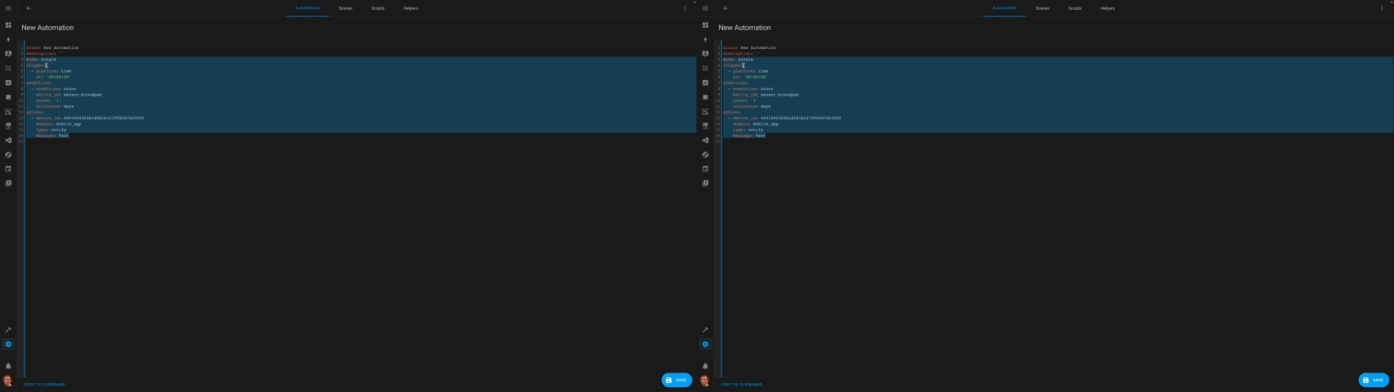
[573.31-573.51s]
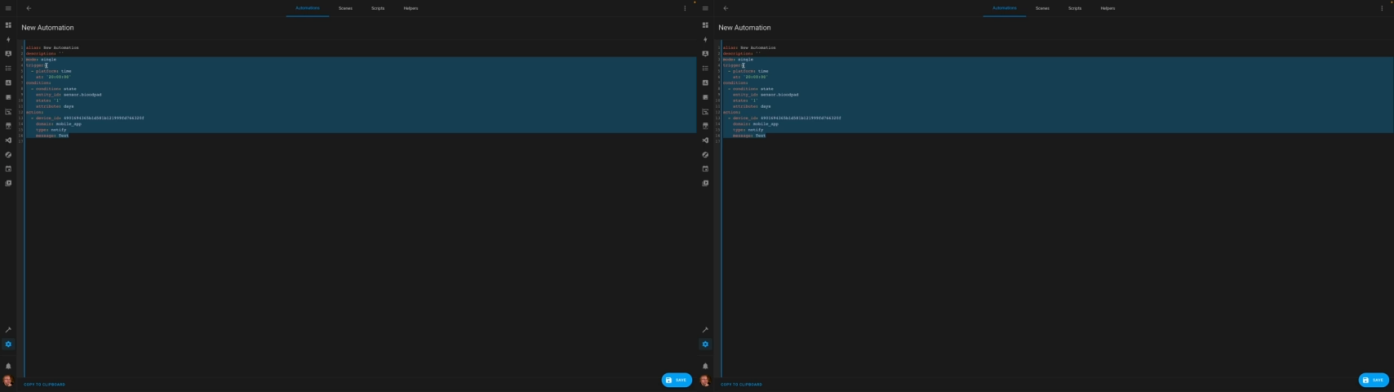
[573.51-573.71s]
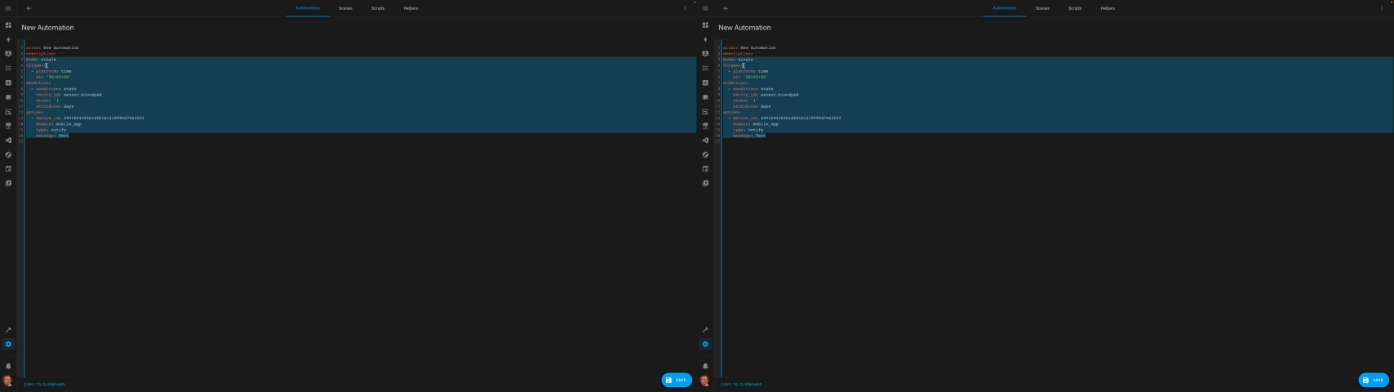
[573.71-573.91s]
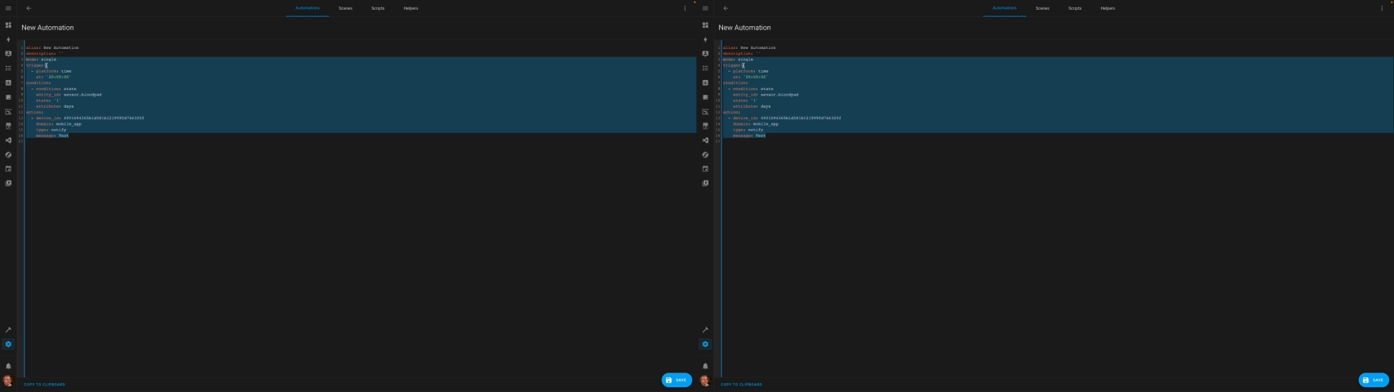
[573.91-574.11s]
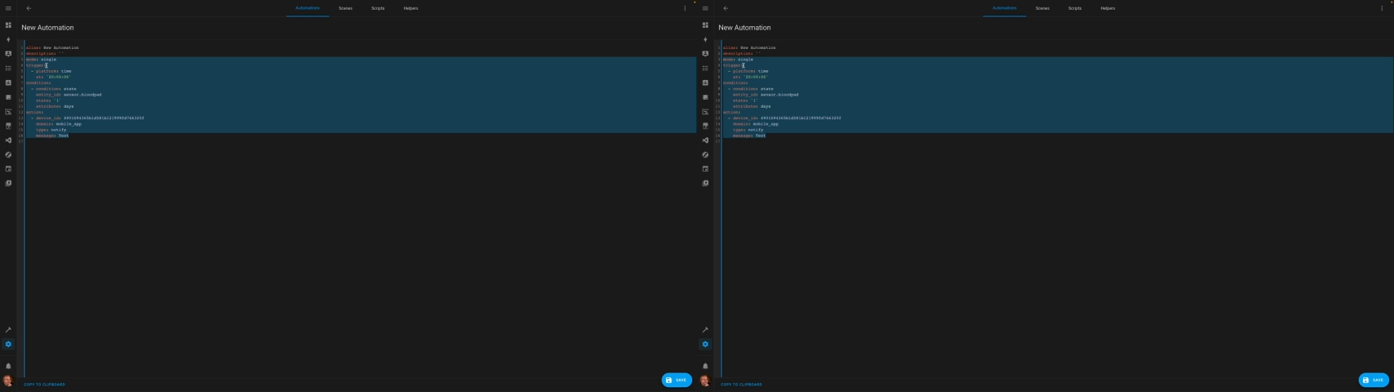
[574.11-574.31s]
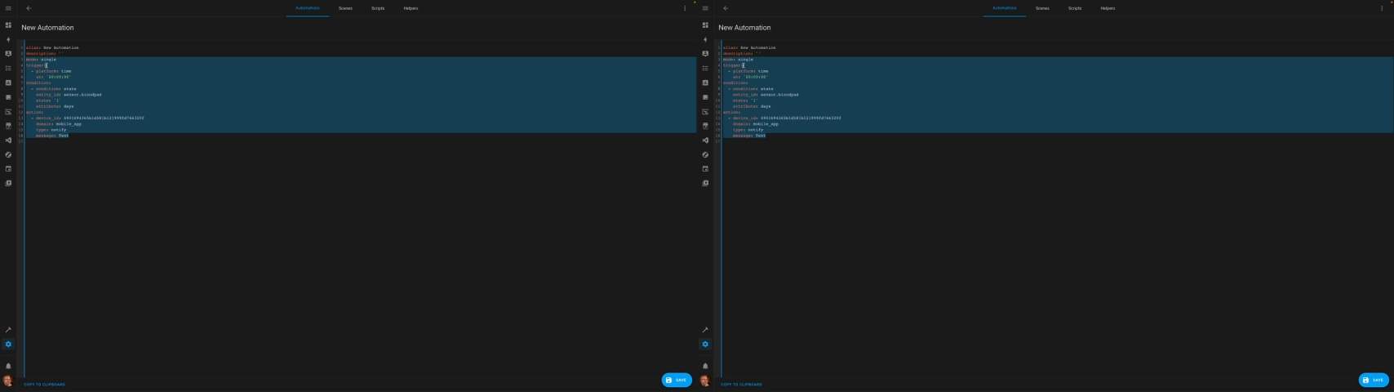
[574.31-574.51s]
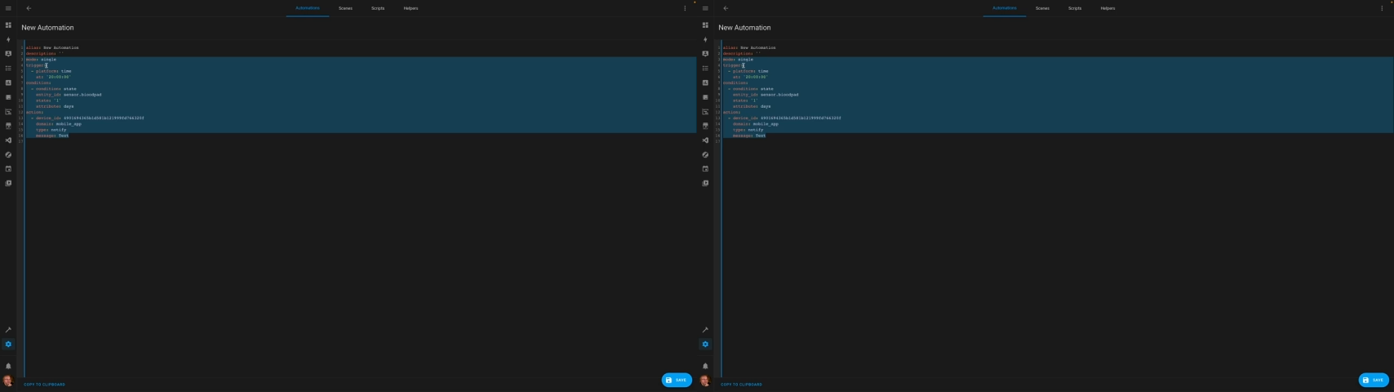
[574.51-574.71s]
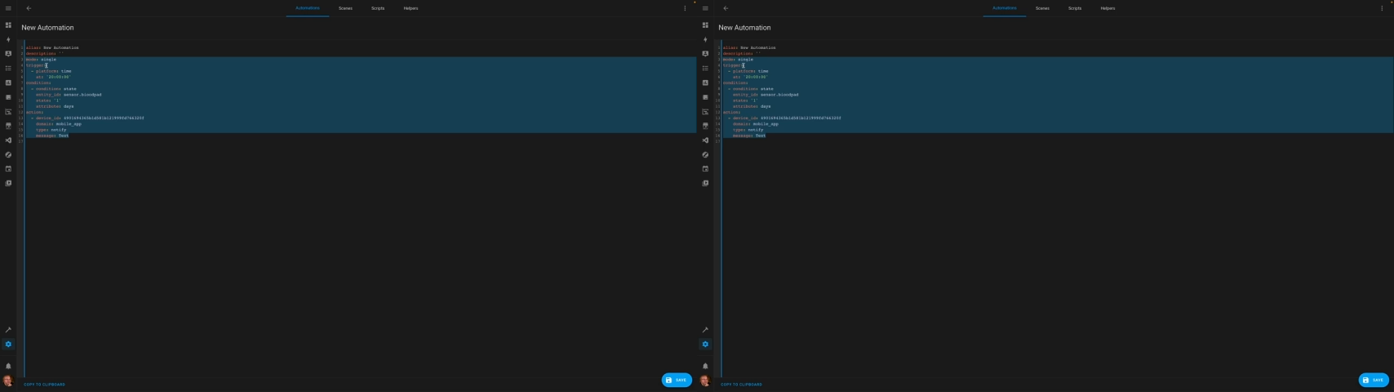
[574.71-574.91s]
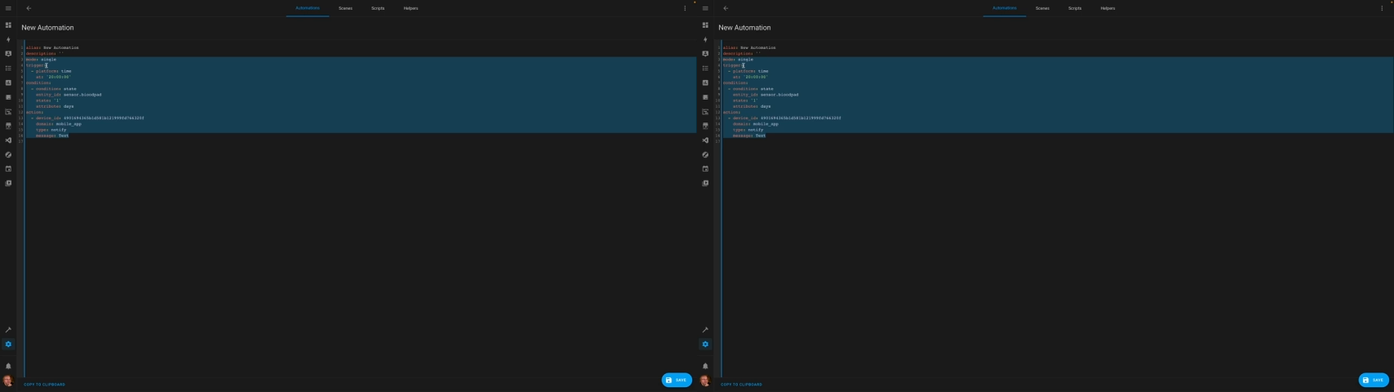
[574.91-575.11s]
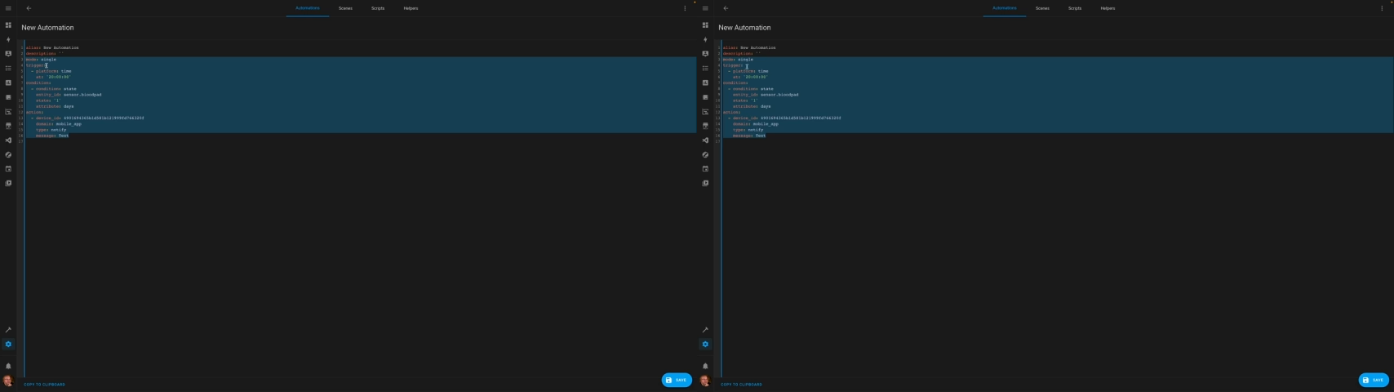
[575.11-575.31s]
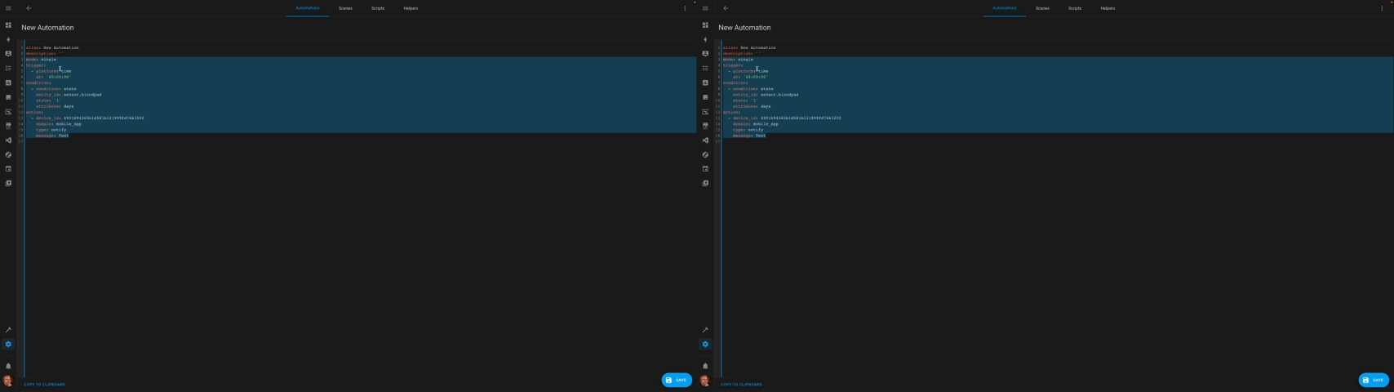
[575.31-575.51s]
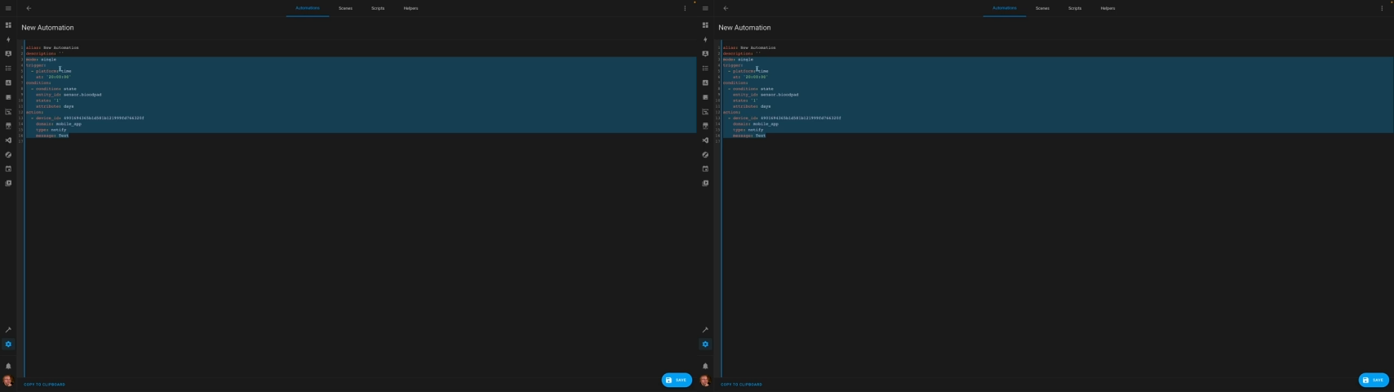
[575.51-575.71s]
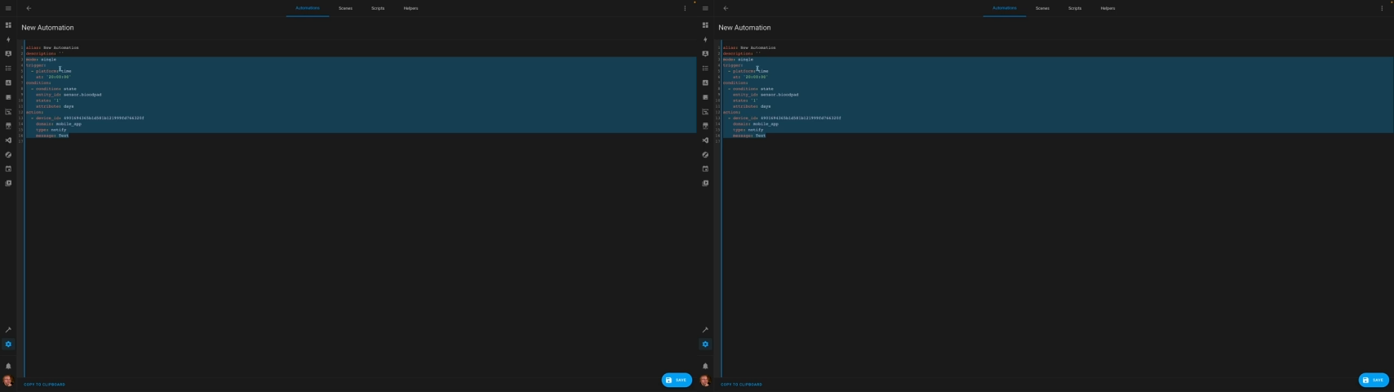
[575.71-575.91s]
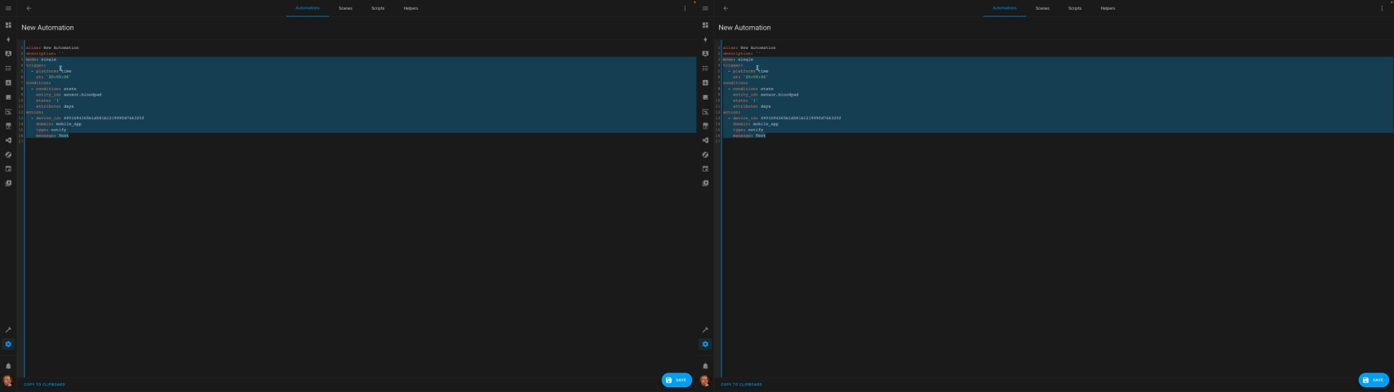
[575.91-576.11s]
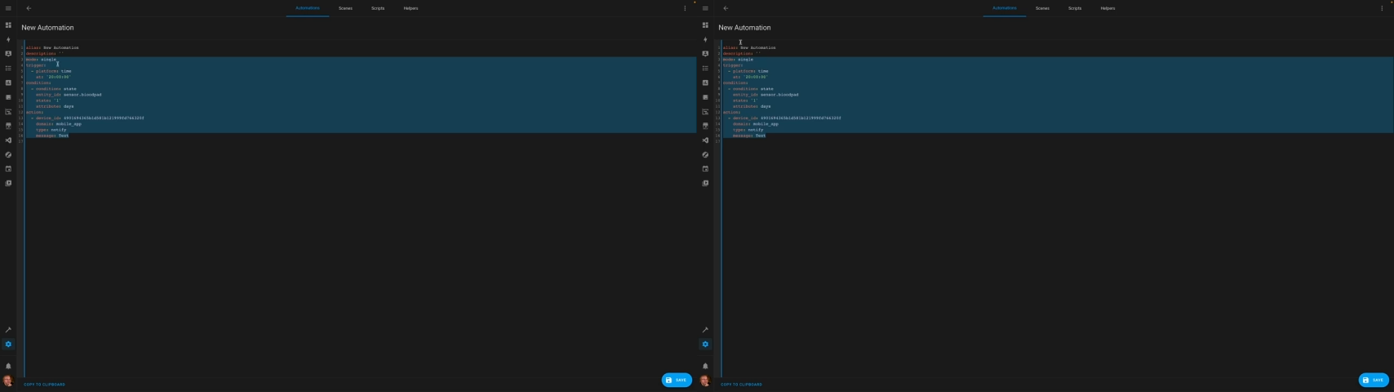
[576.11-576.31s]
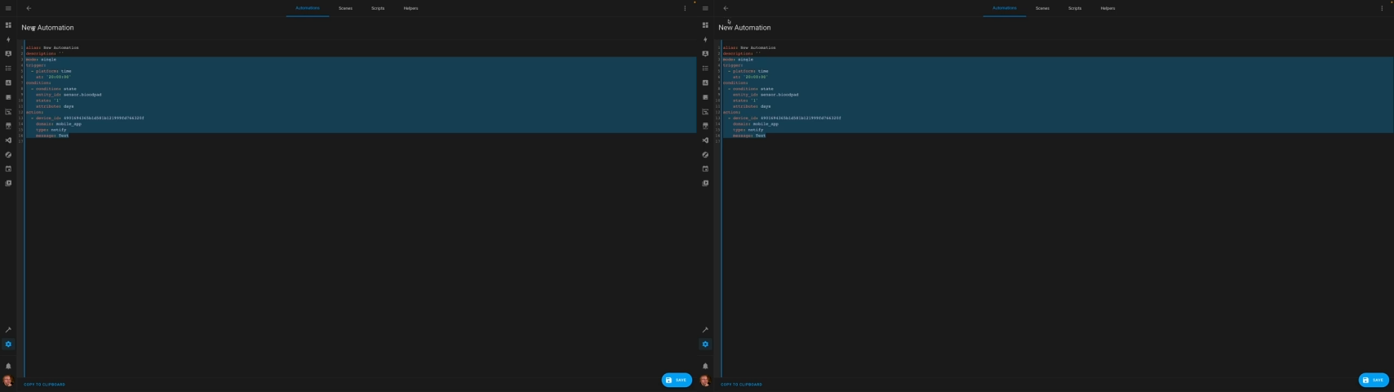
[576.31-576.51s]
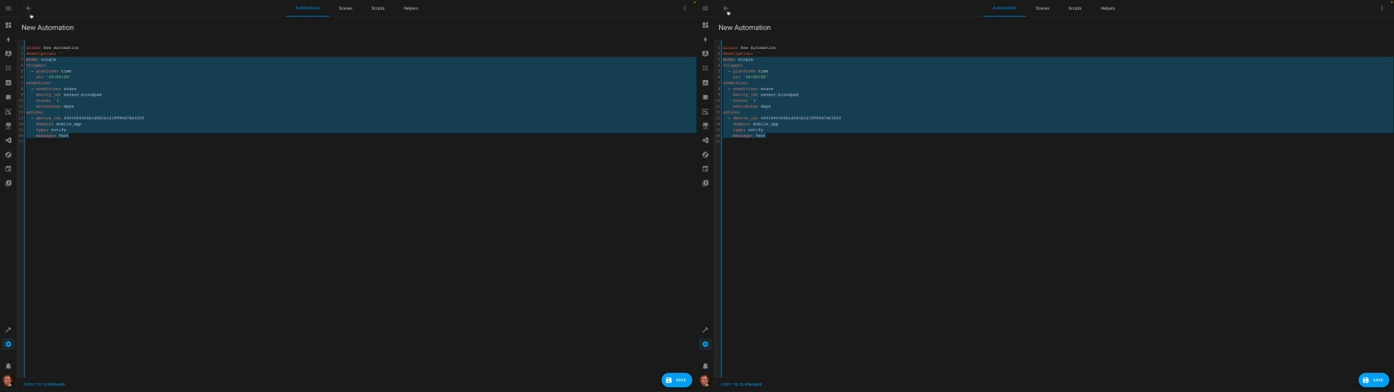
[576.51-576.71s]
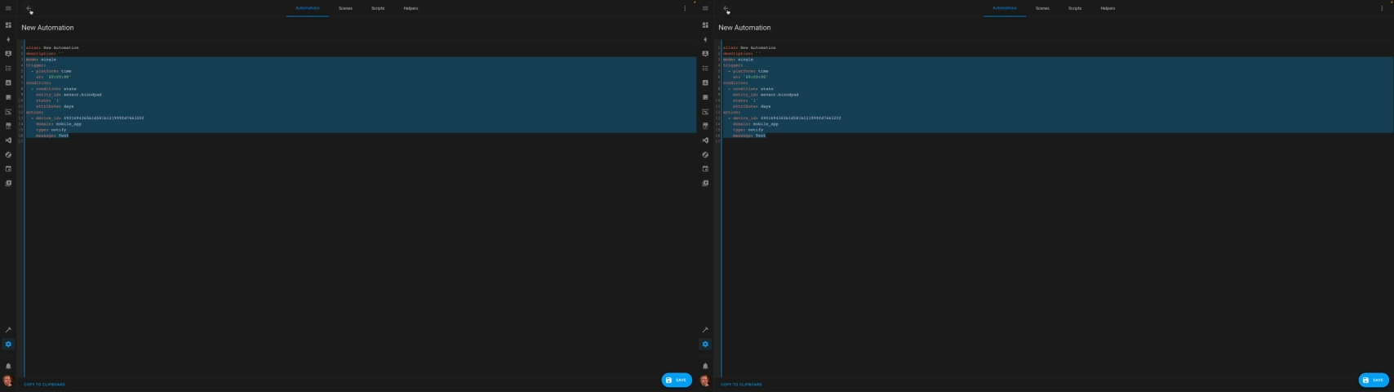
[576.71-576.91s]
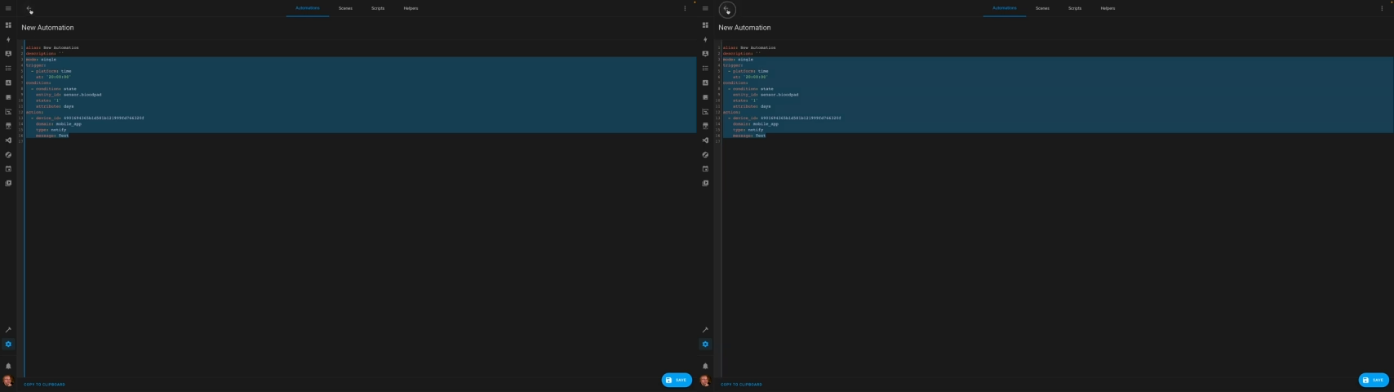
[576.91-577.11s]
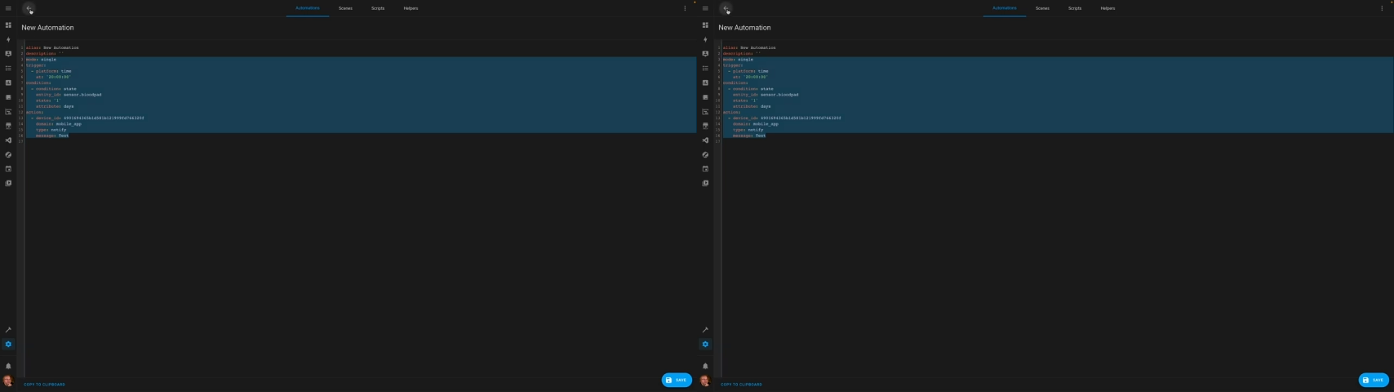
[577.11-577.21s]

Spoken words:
(no speaker visible)